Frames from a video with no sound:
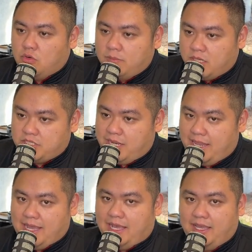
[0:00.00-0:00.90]
much
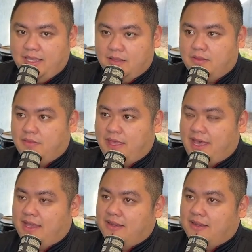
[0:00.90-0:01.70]
AI that